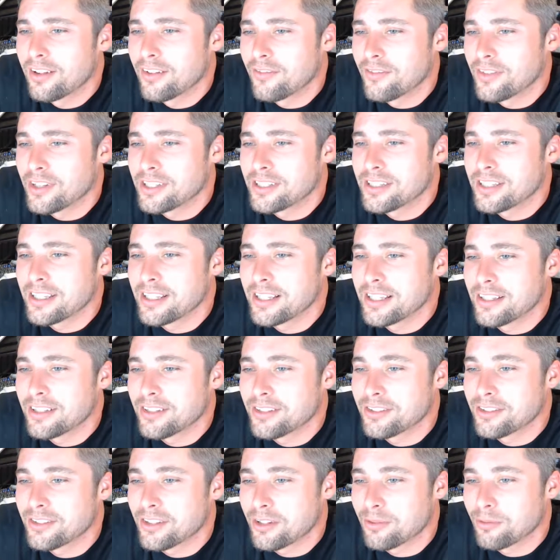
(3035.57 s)
Visit in the
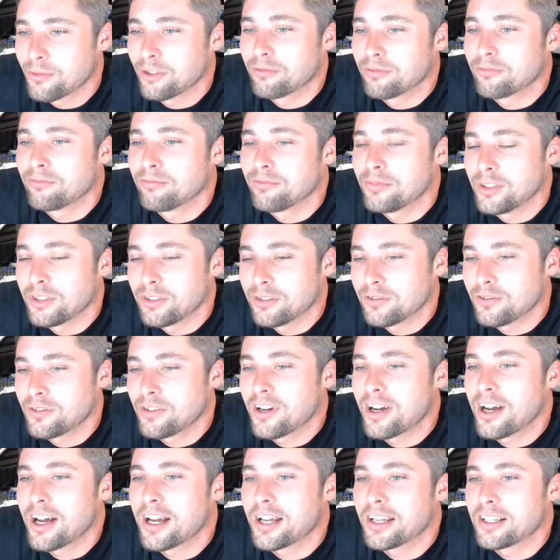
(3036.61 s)
summer. Beautiful
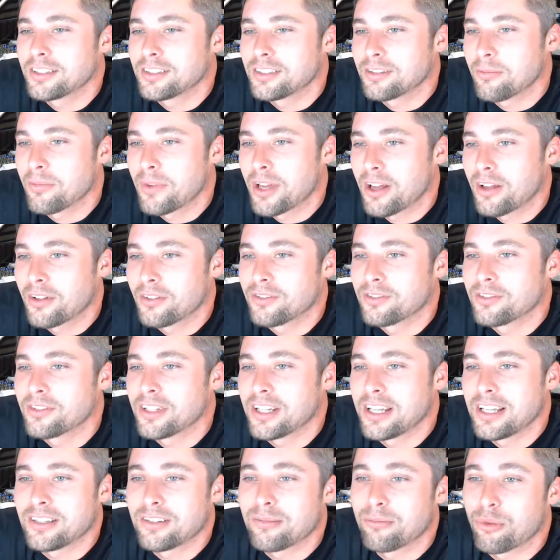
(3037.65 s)
hikes and mountains. And
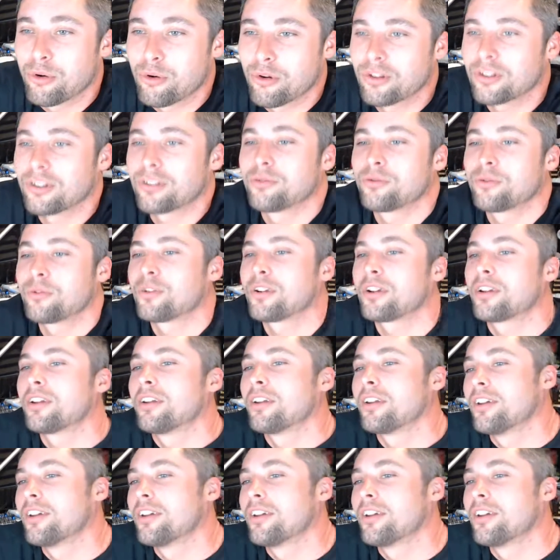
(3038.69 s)
he's in Portland, Oregon.